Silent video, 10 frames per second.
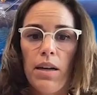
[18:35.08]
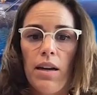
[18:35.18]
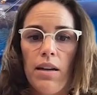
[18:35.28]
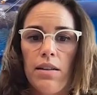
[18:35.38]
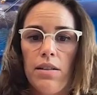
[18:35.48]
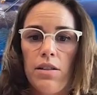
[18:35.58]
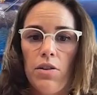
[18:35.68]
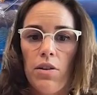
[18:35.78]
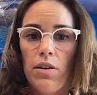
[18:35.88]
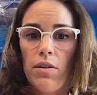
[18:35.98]
because
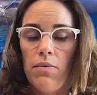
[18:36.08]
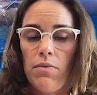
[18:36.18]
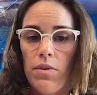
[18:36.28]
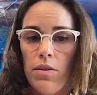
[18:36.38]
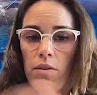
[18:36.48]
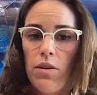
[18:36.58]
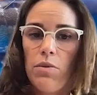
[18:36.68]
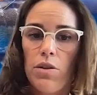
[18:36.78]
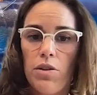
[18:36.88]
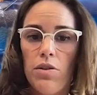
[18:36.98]
you're
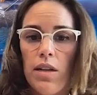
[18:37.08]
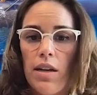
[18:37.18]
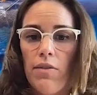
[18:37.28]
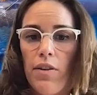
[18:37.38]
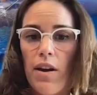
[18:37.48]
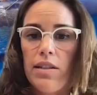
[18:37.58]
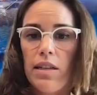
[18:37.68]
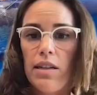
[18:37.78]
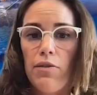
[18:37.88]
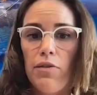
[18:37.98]
you're reducing a very
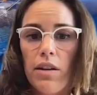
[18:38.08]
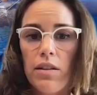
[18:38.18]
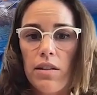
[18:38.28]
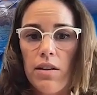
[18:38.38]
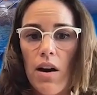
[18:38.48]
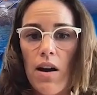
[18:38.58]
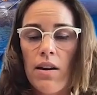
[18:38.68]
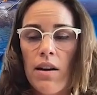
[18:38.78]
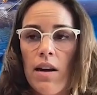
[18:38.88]
significant stock.